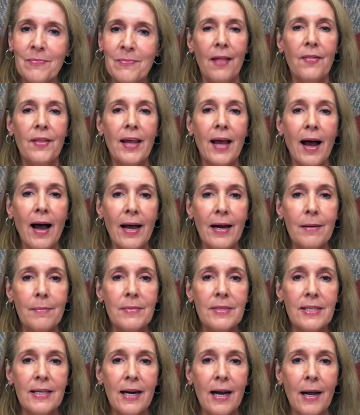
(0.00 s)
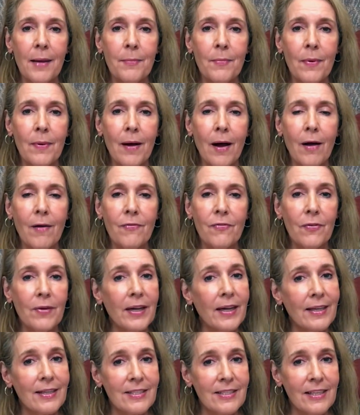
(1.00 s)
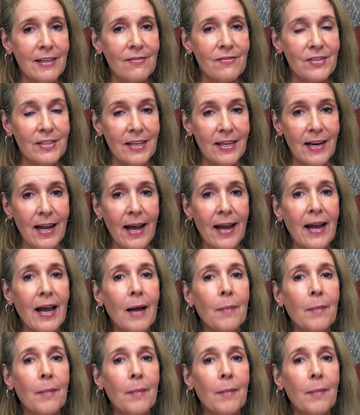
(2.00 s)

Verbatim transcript: And the items that I'm offering as gifts today,